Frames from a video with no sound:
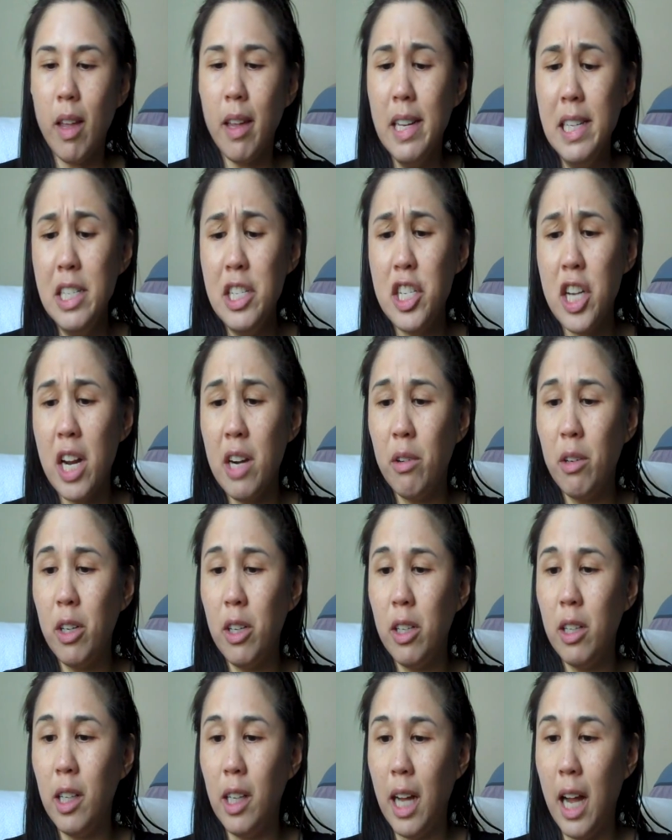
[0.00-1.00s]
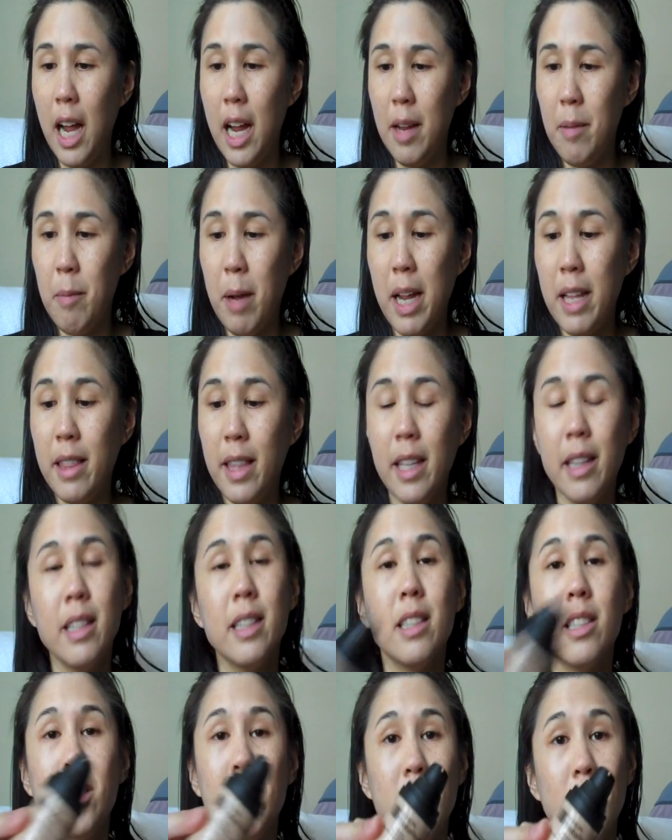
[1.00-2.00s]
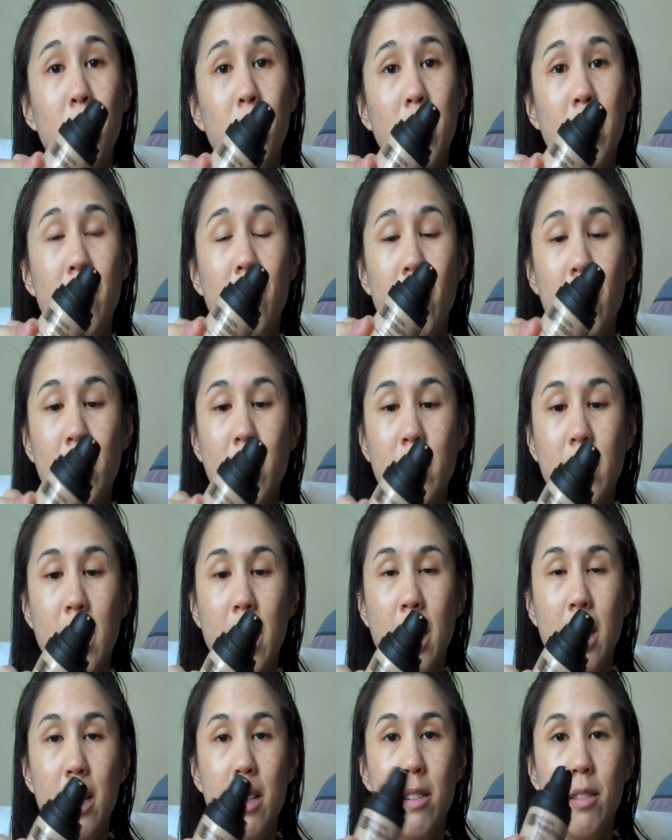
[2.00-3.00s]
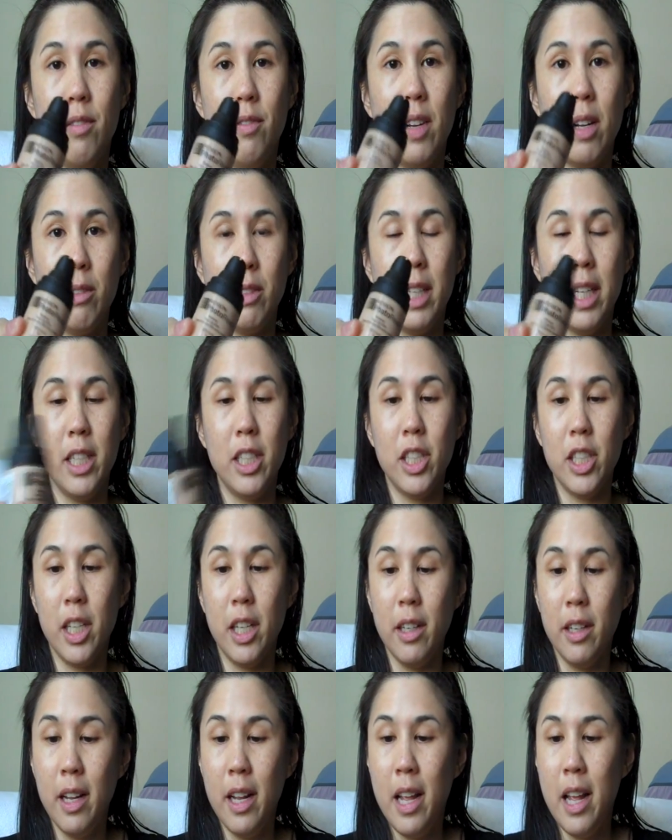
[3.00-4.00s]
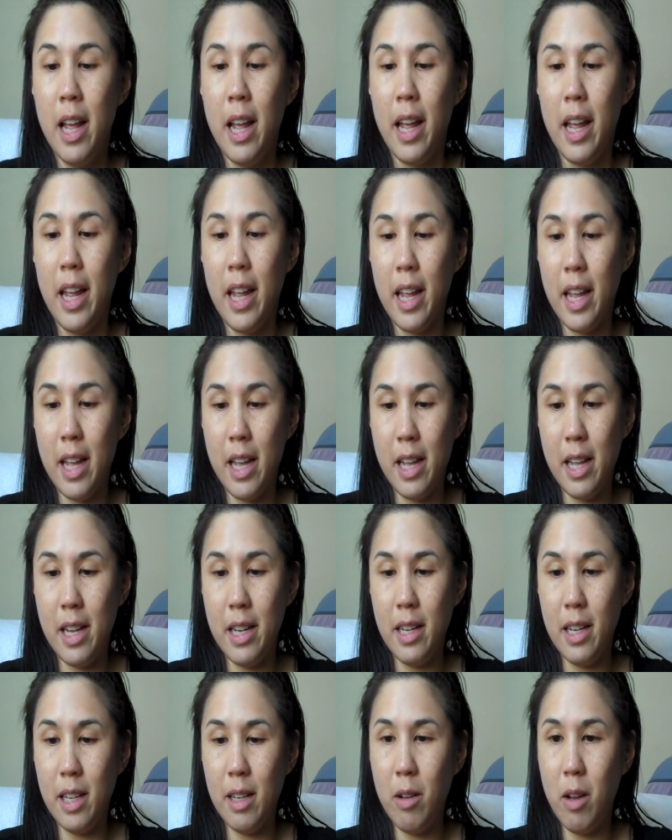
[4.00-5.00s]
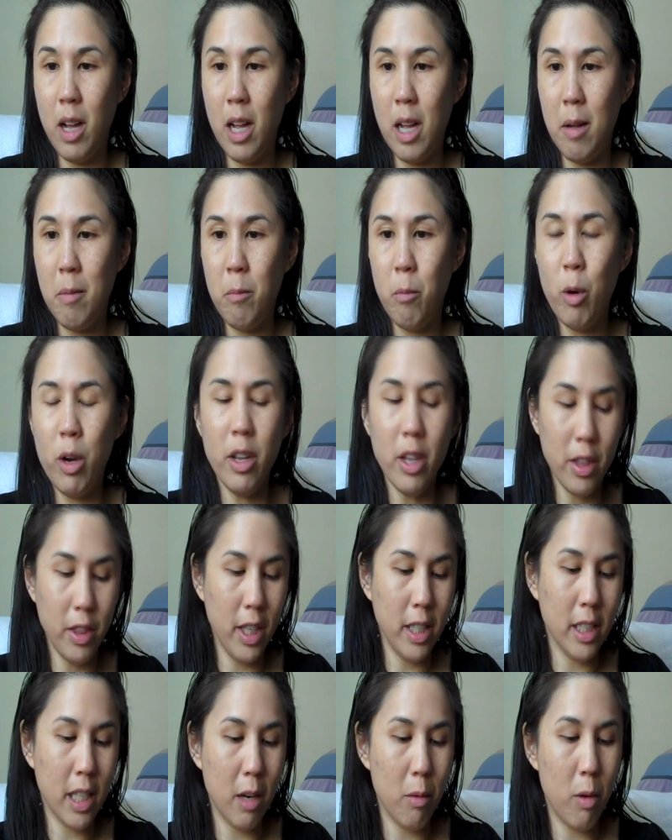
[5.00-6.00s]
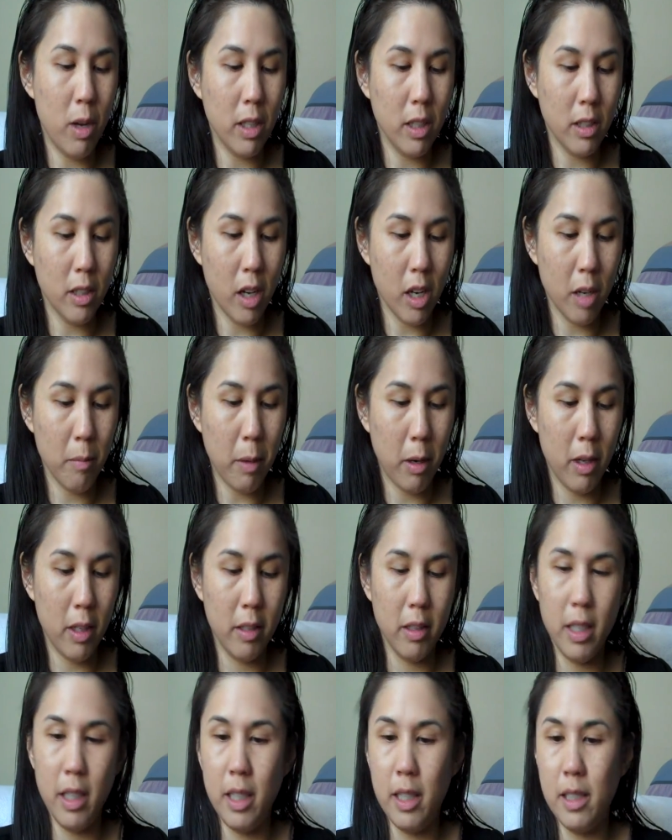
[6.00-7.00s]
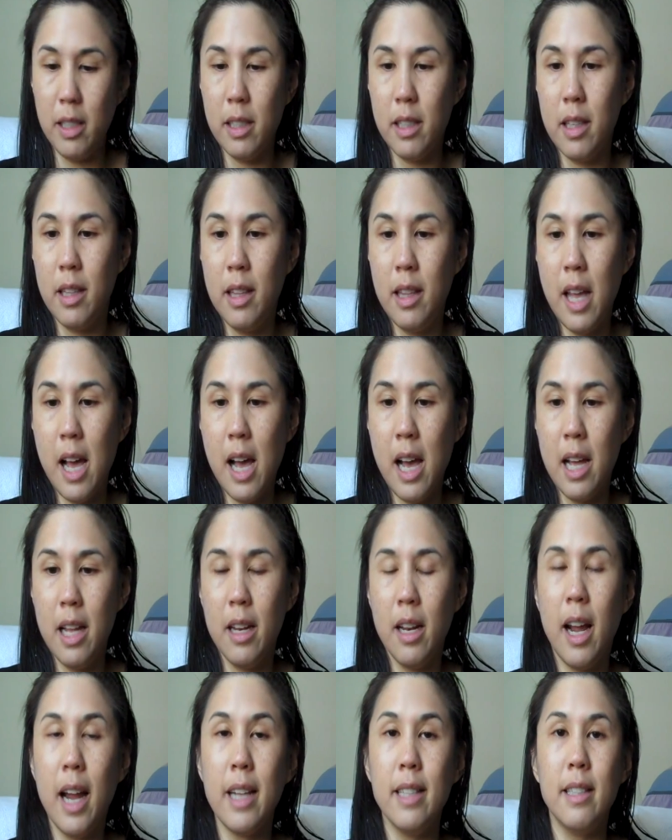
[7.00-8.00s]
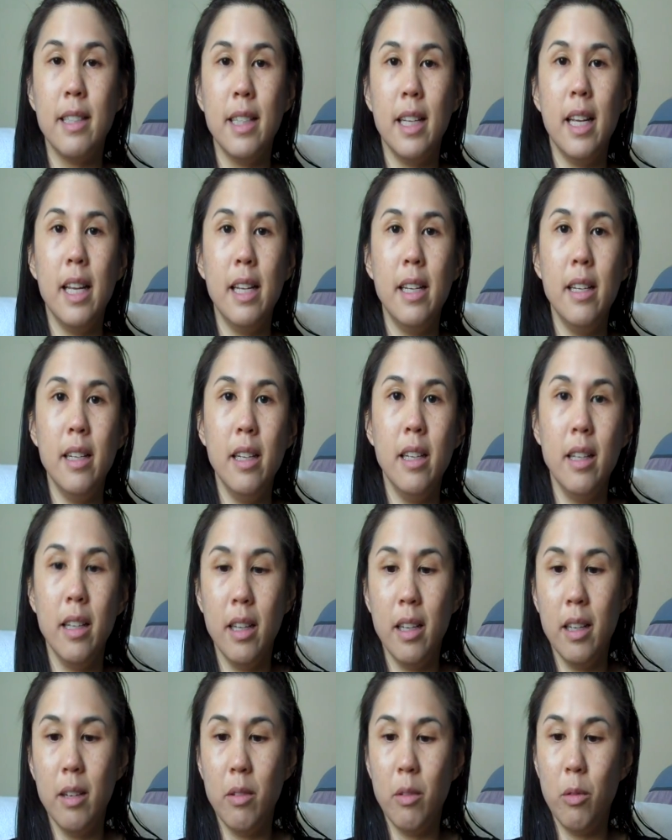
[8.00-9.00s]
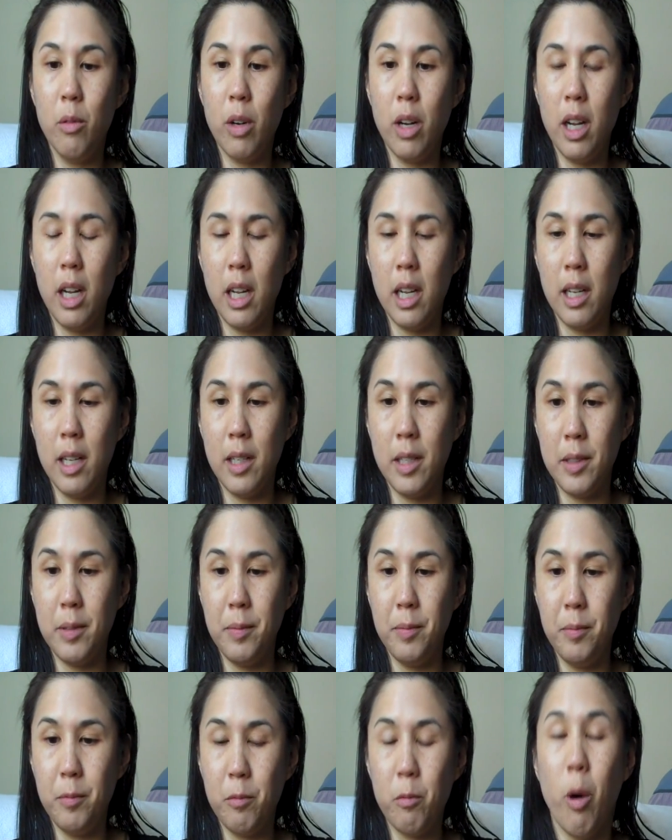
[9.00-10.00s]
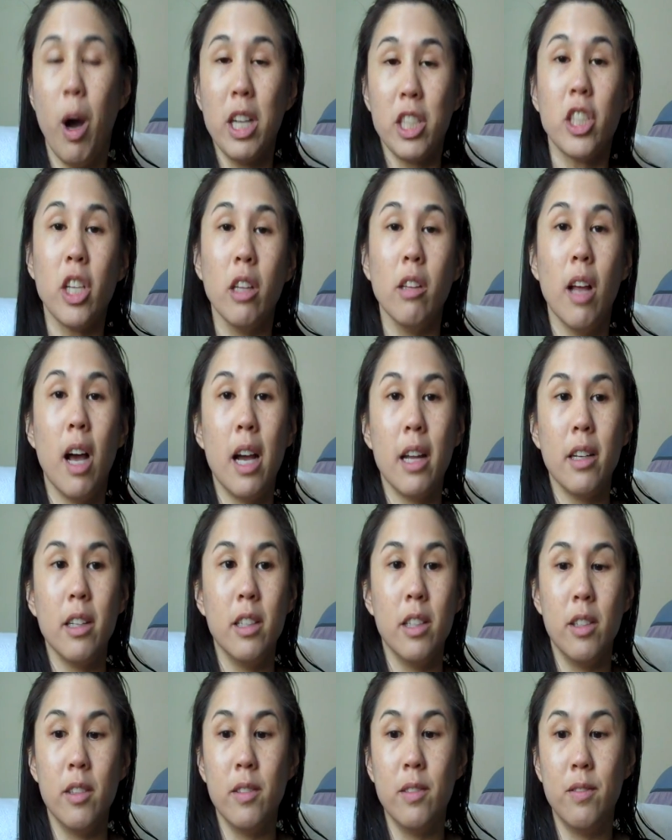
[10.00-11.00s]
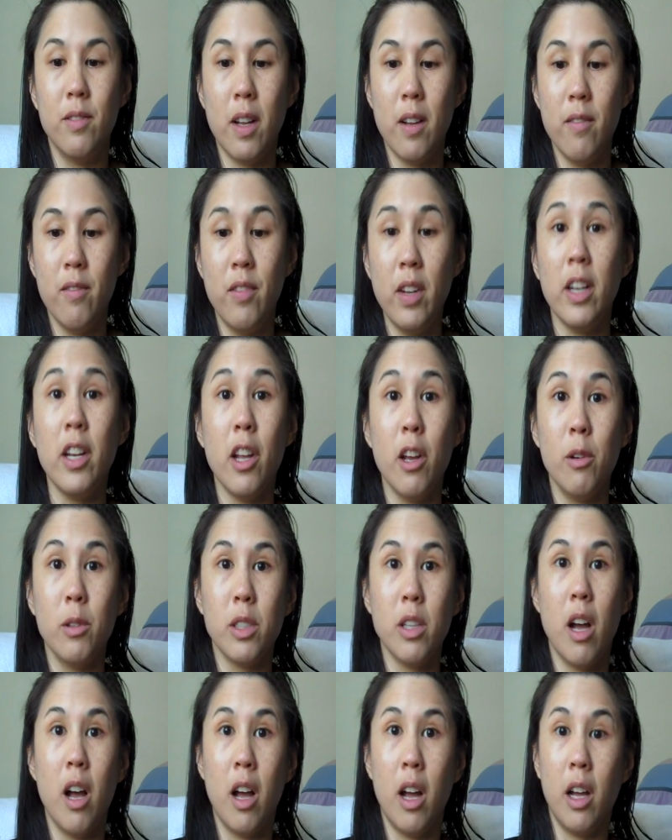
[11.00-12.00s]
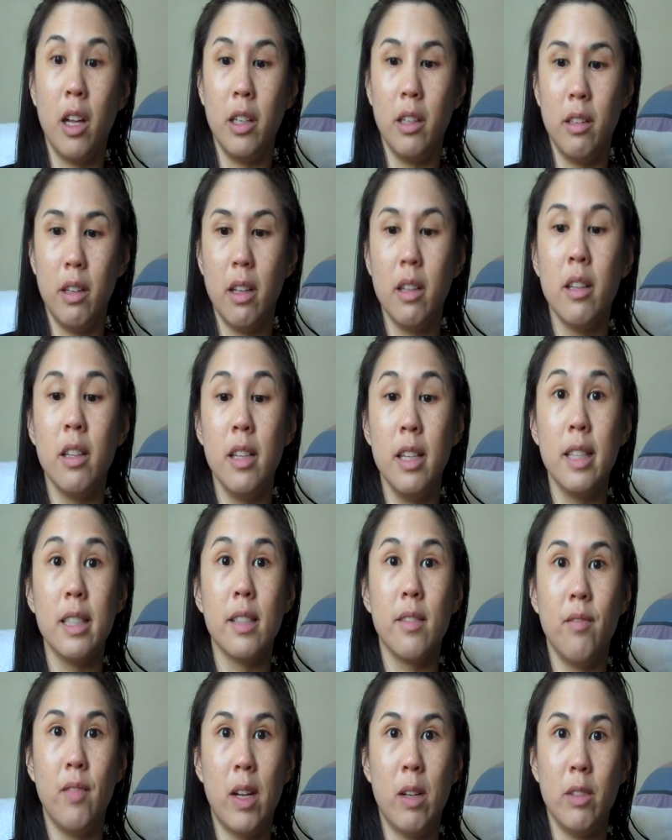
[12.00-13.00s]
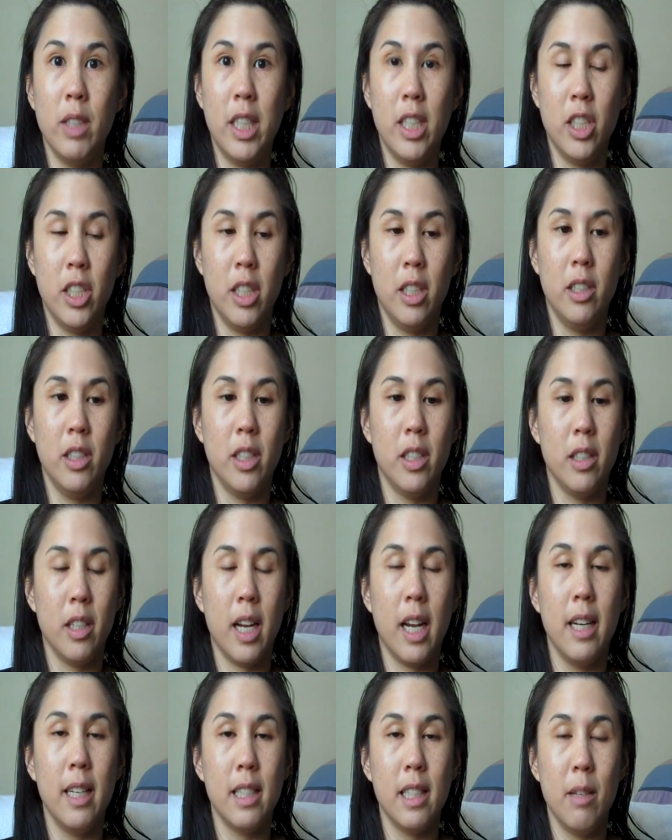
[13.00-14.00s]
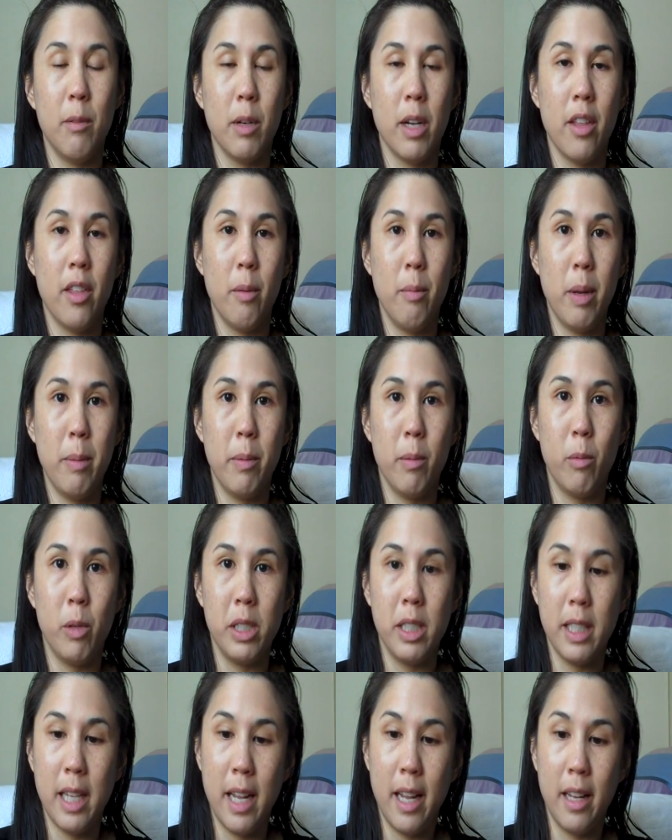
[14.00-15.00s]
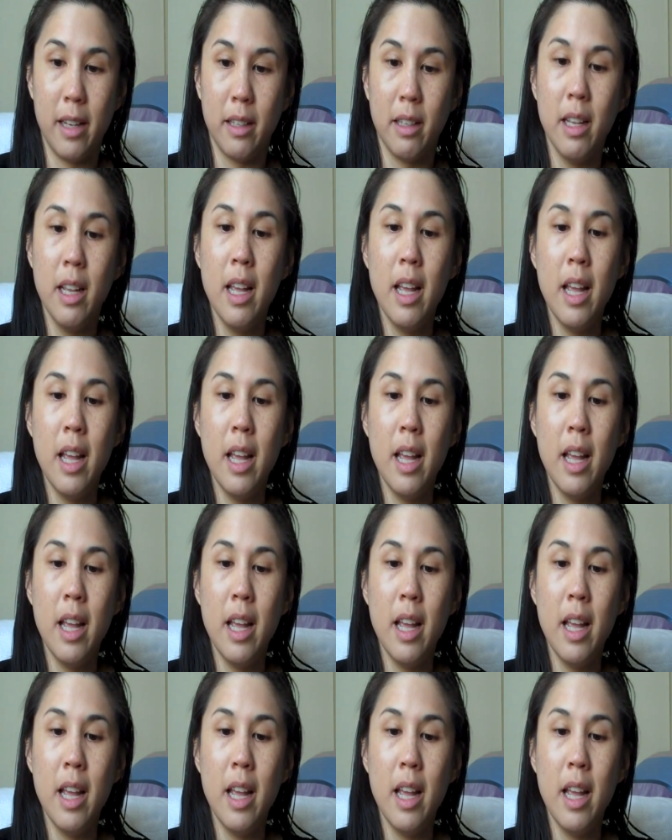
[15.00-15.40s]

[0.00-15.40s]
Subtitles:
in general, I think this is just a really versatile foundation. And one of the things I wanted to talk about is that I did watch a lot of videos on this foundation just to kind of see what other people were saying.